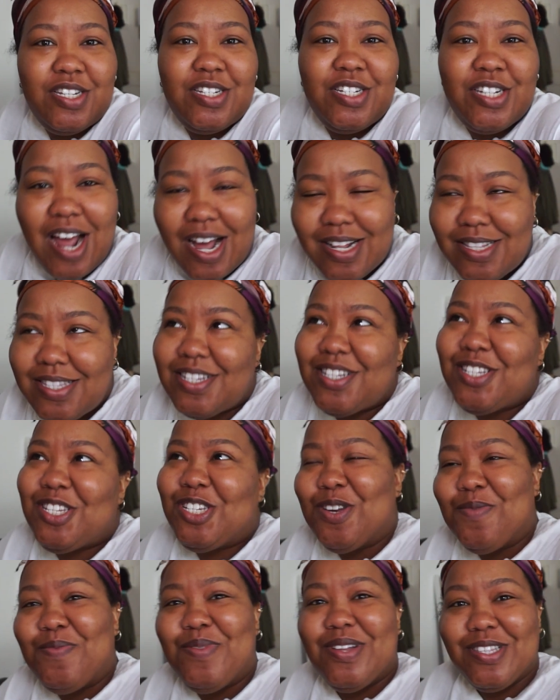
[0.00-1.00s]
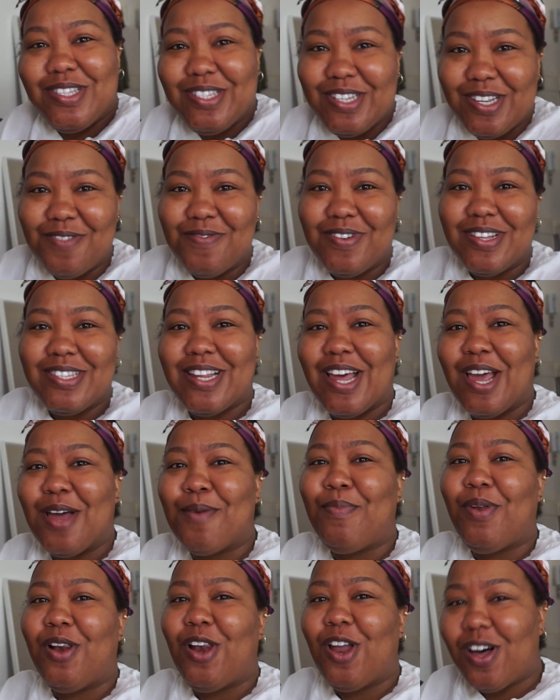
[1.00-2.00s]
ChatGPT was
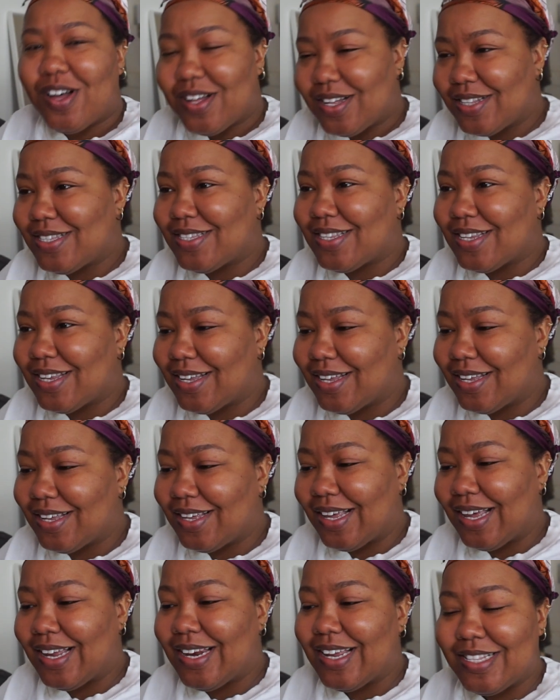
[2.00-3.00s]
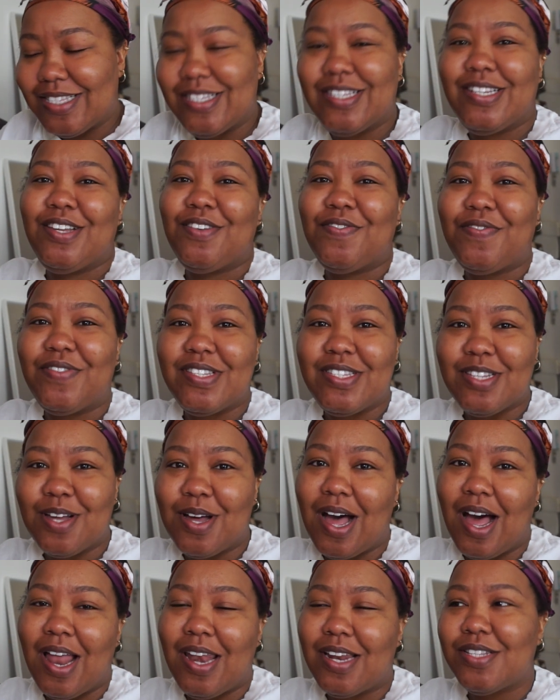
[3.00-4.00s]
like blocked in Italy for
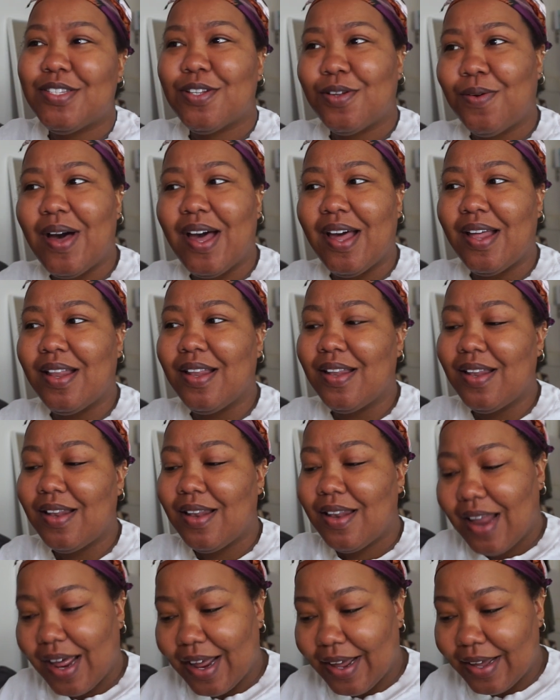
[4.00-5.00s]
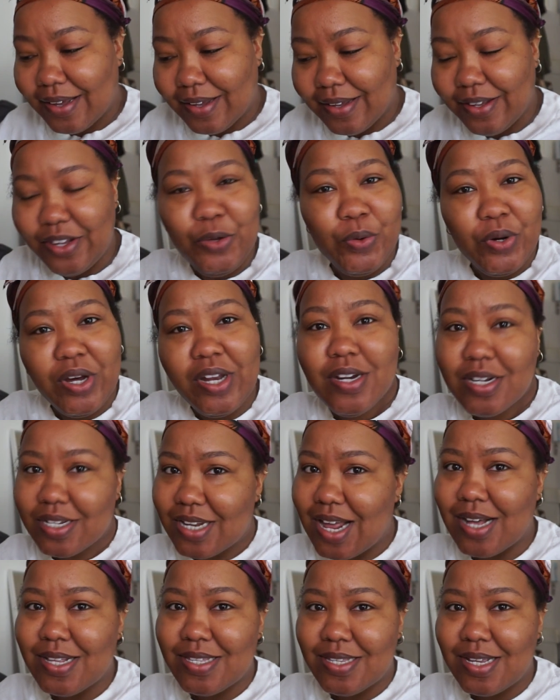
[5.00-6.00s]
a little while. Like, you could
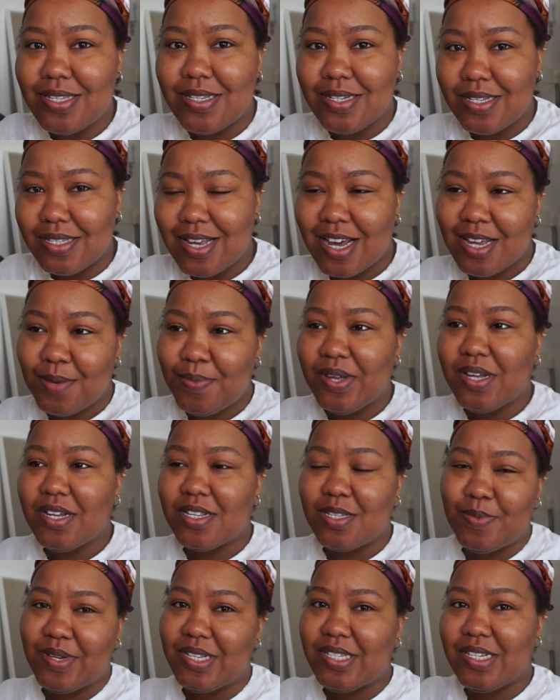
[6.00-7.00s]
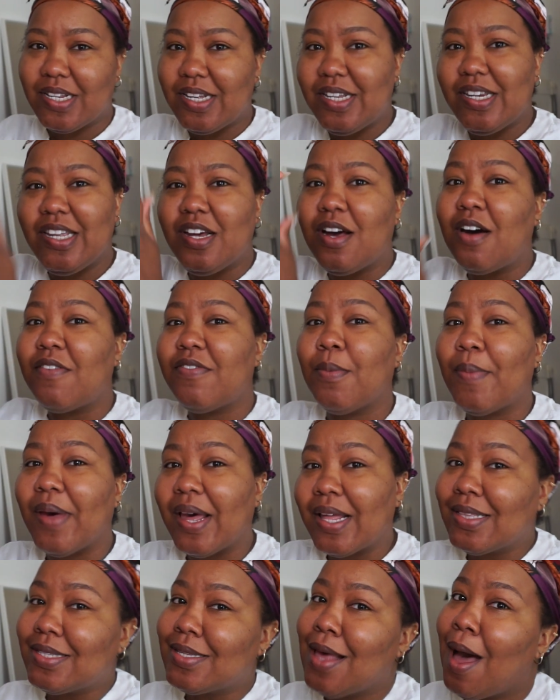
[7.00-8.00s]
not access the site because basically the
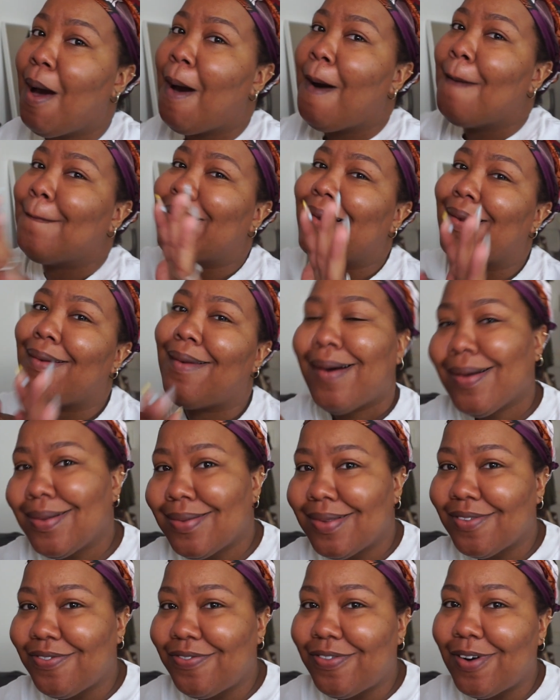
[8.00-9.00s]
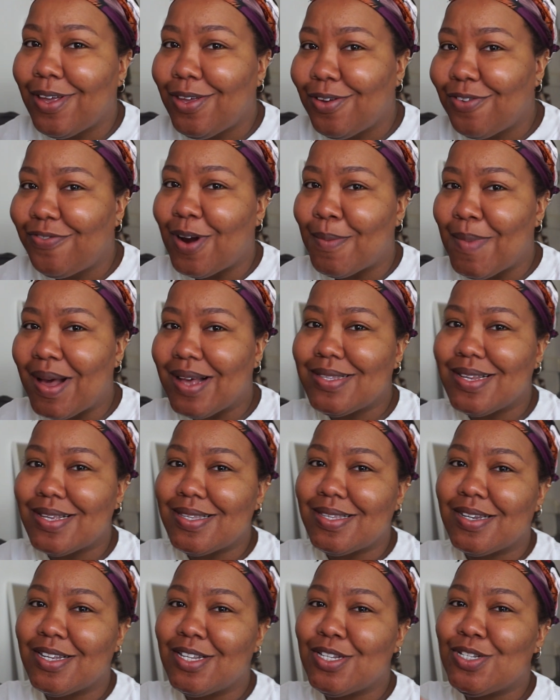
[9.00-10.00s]
government blocked you from
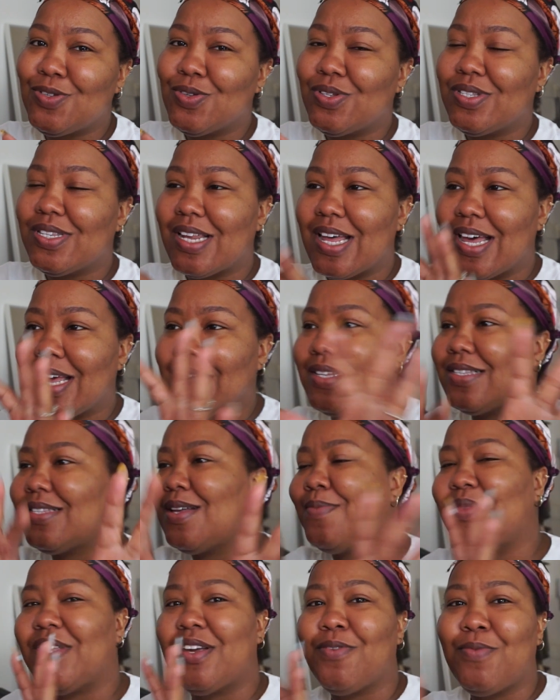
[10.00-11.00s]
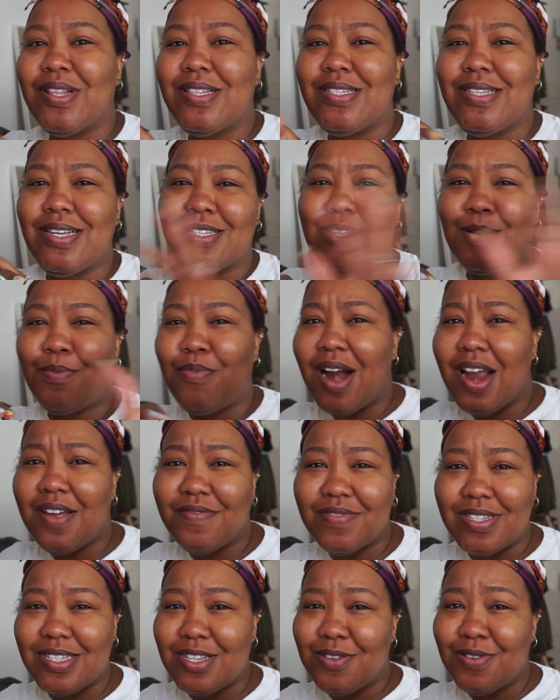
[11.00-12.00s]
accessing it due to like something with data
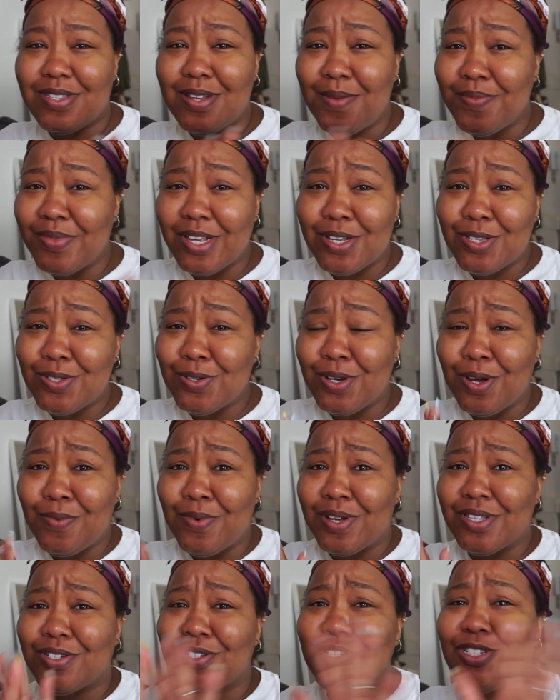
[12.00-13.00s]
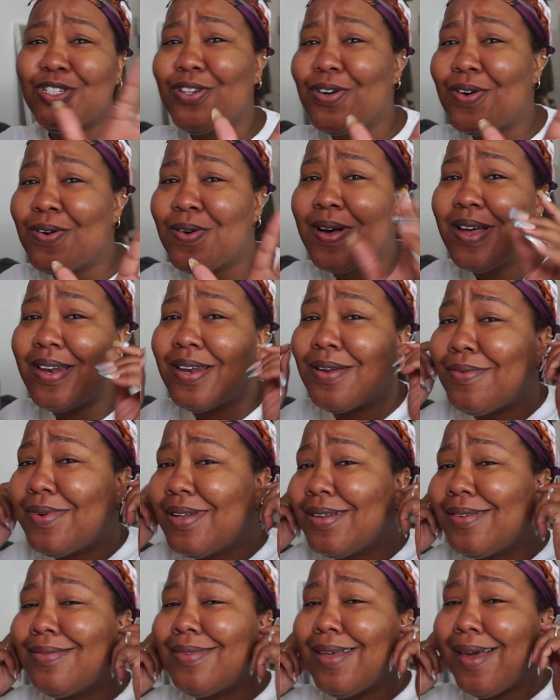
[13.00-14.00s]
privacy or something. So there wasn't shown the
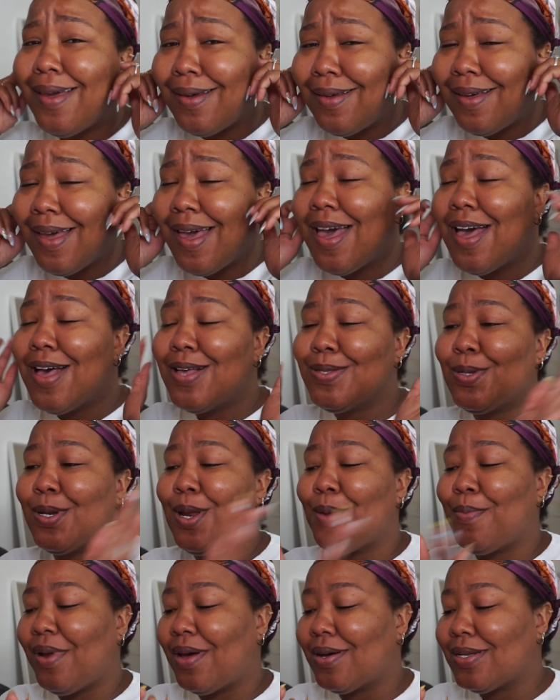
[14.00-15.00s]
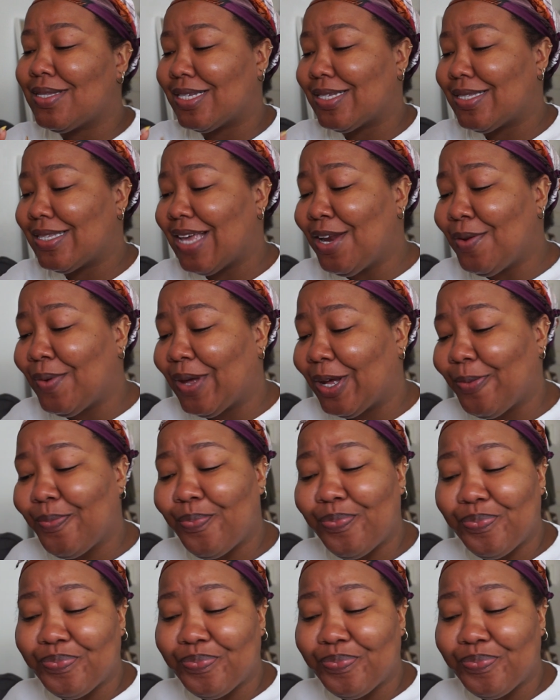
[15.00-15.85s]
one thing. So they blocked it. Anyway.